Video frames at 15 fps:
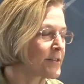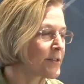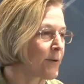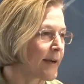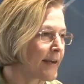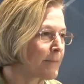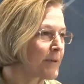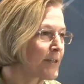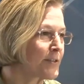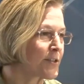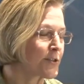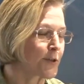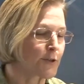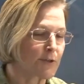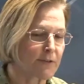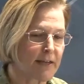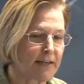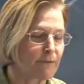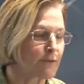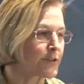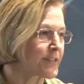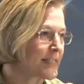So I am concerned,
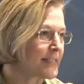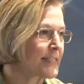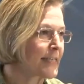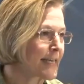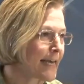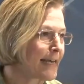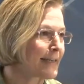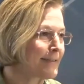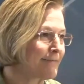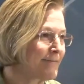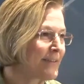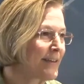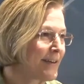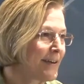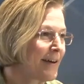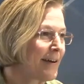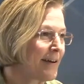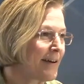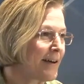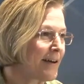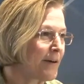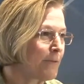like for CTN,
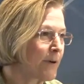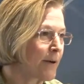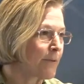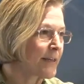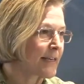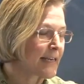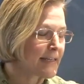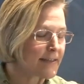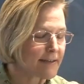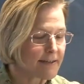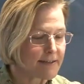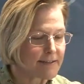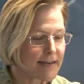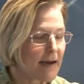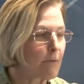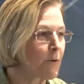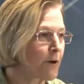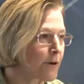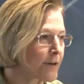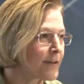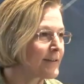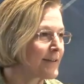uh, where we need a
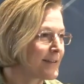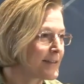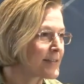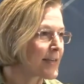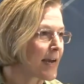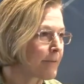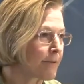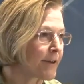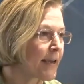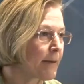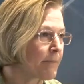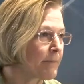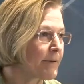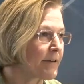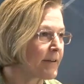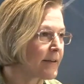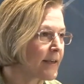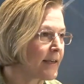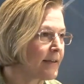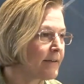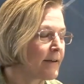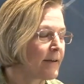network cyber
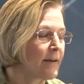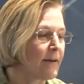capability,